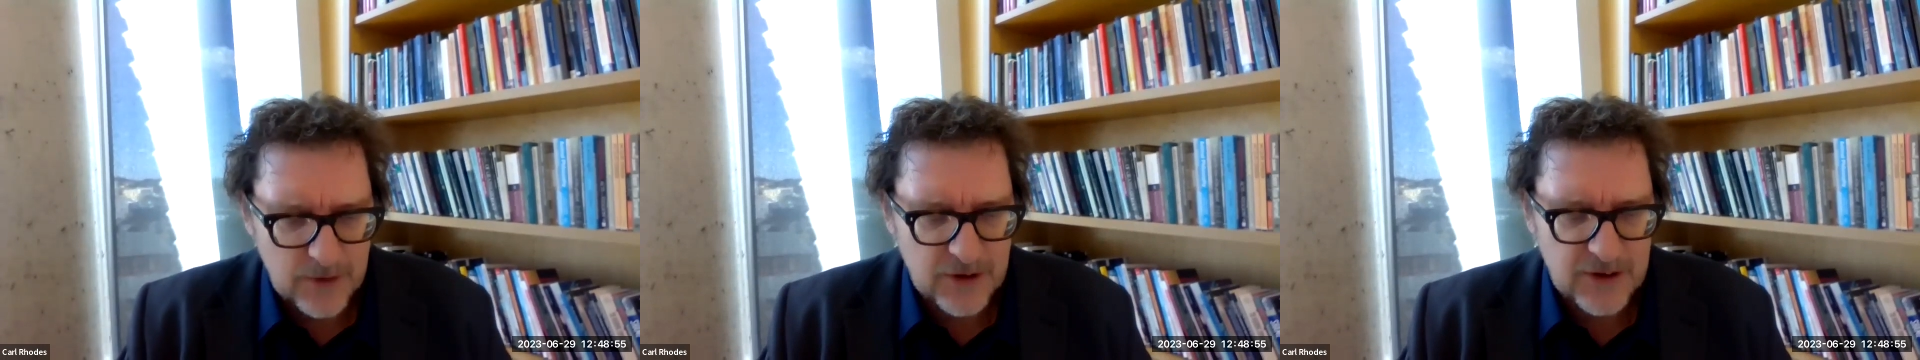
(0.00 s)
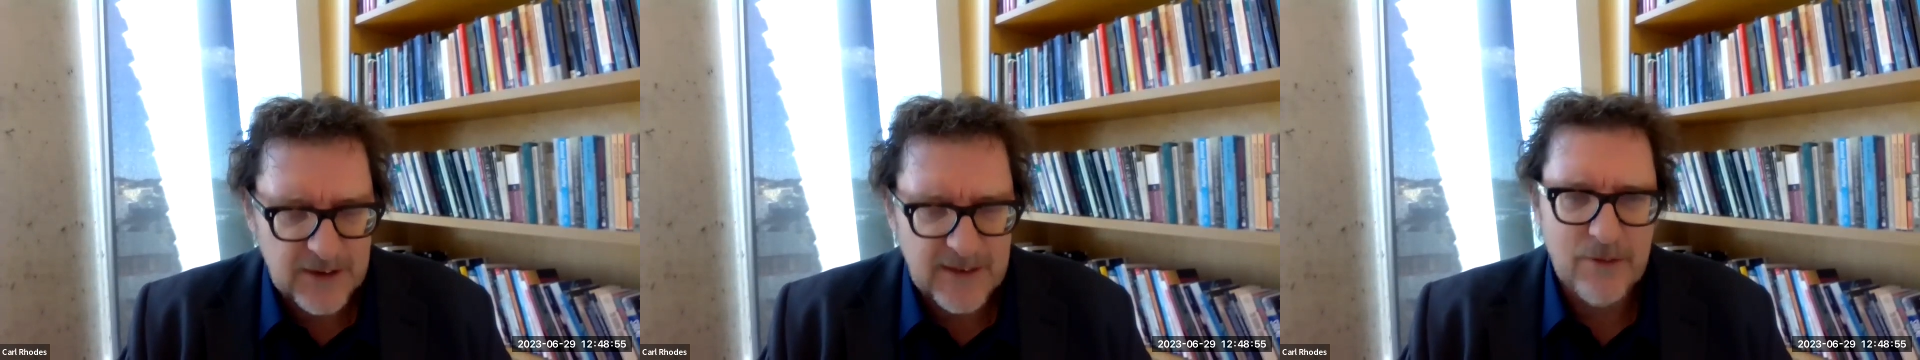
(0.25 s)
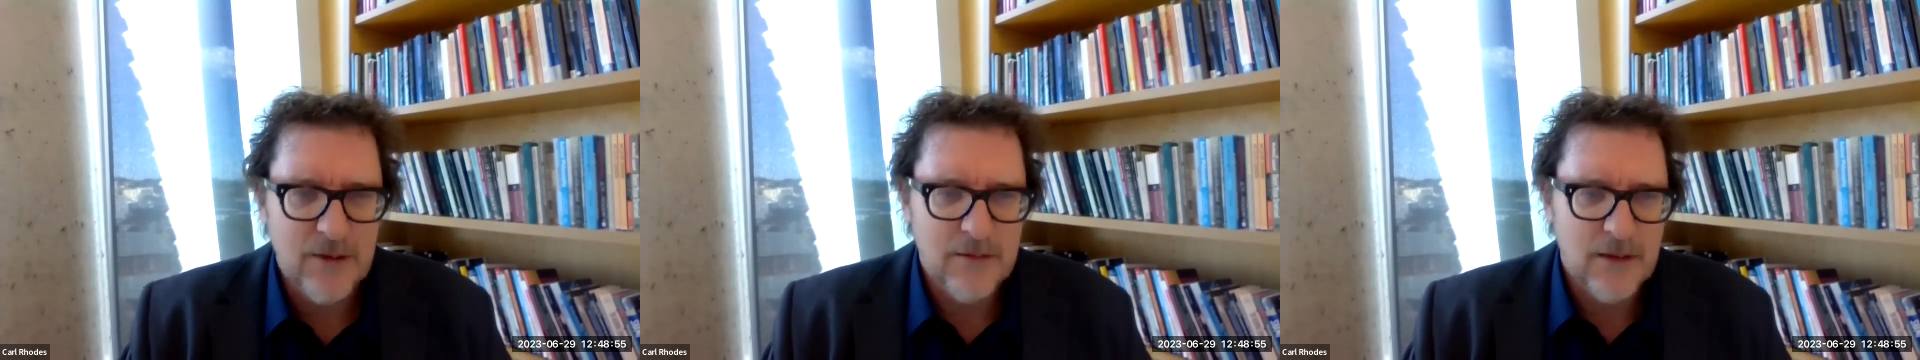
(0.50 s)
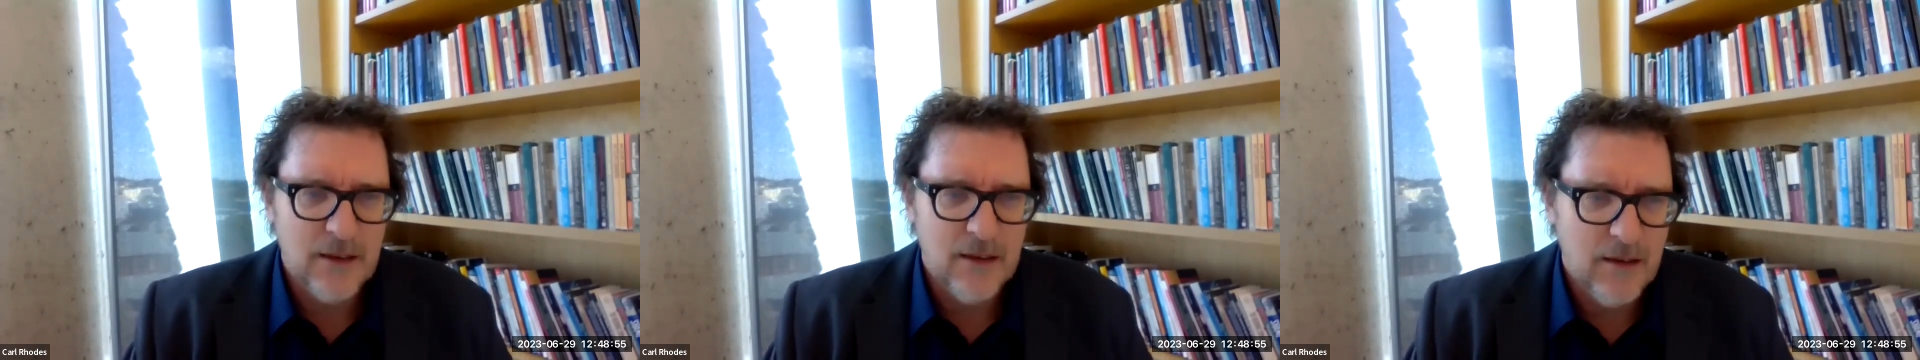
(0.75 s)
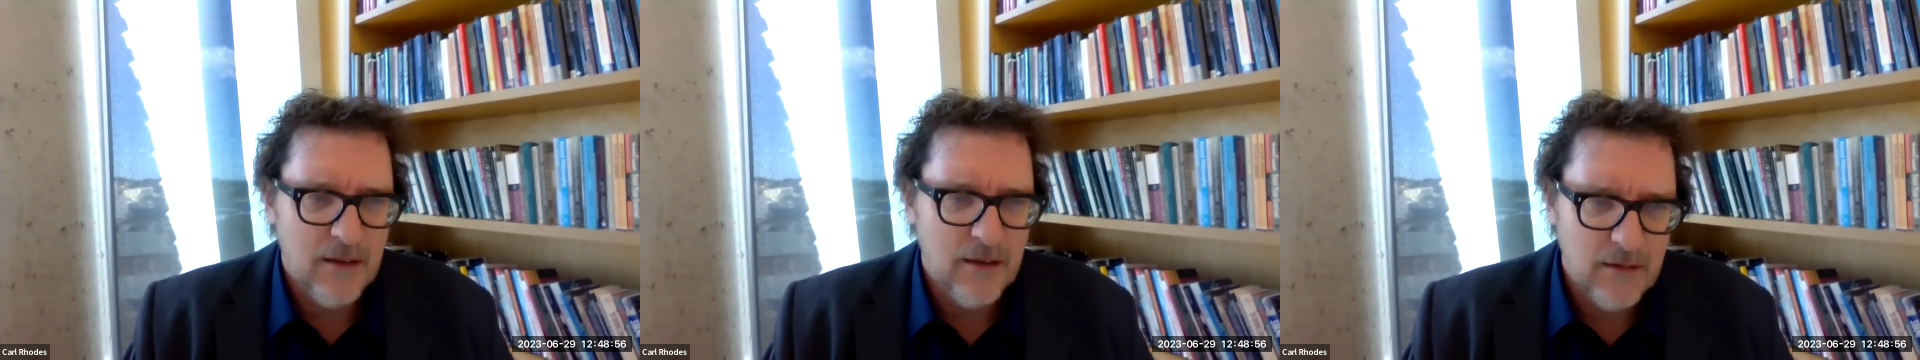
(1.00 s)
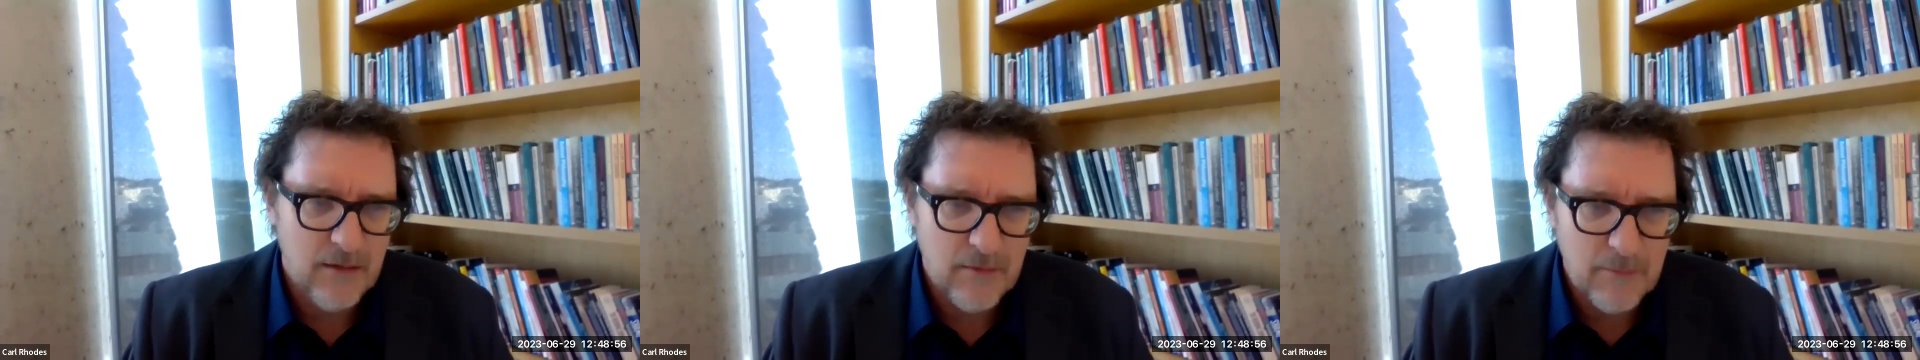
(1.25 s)
general
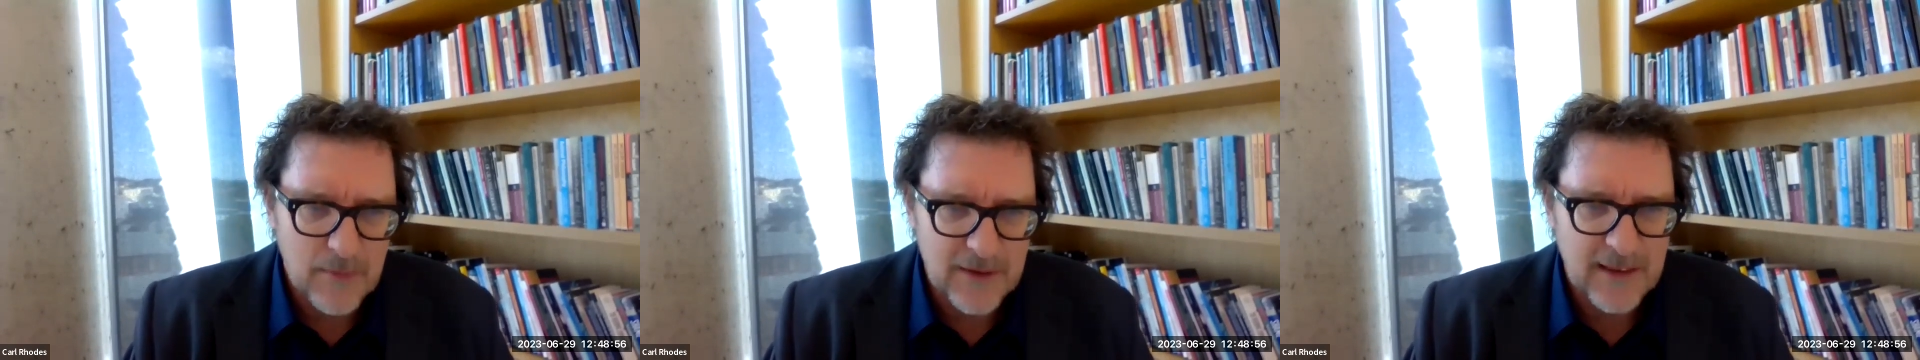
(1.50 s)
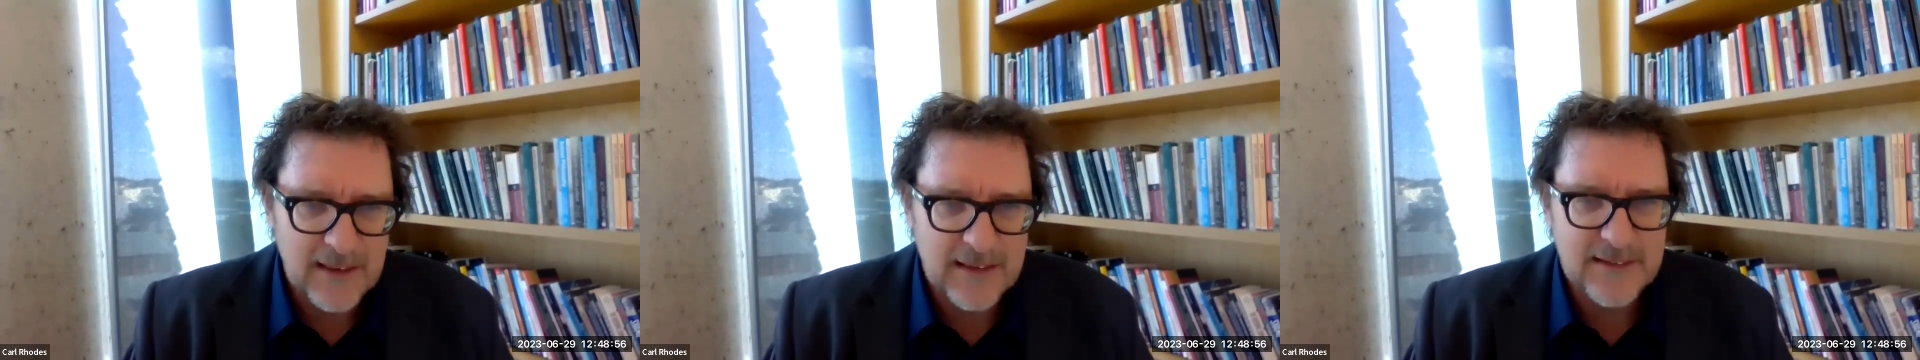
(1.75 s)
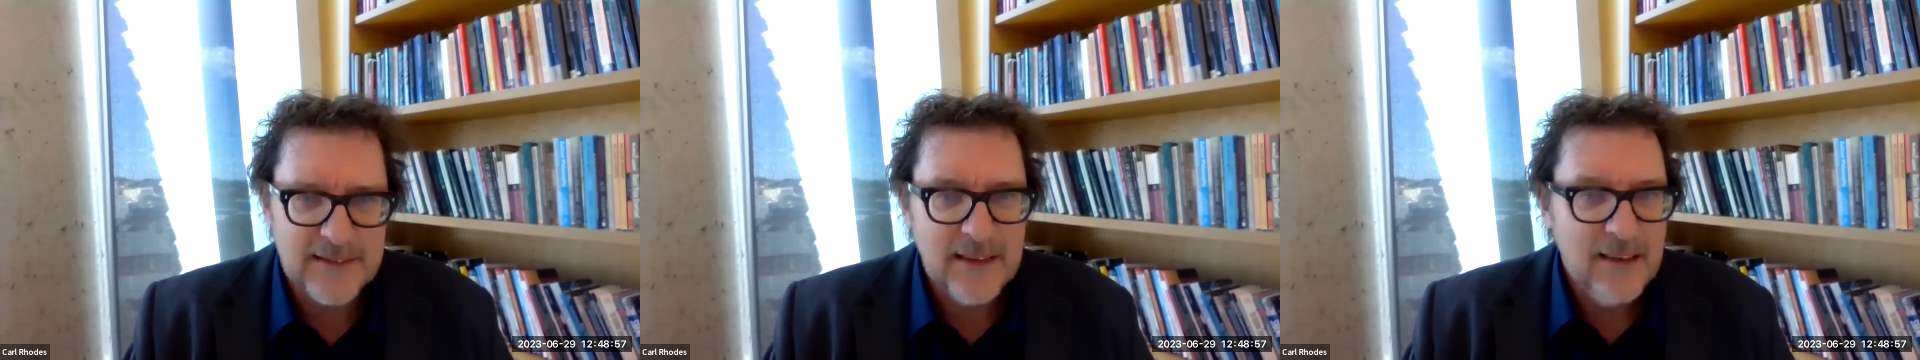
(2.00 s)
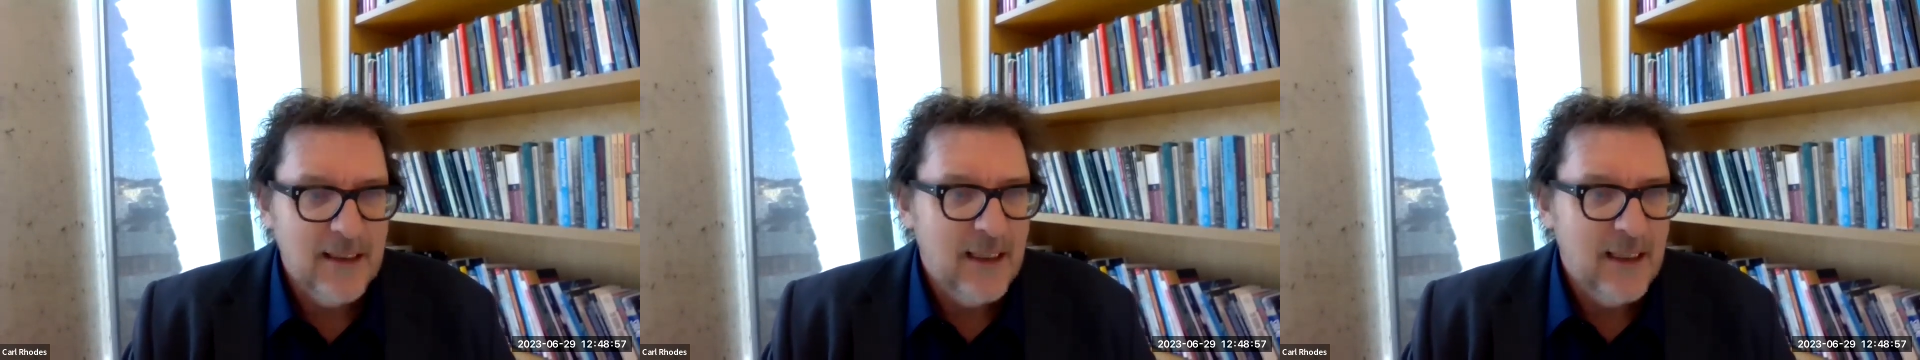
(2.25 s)
malaise.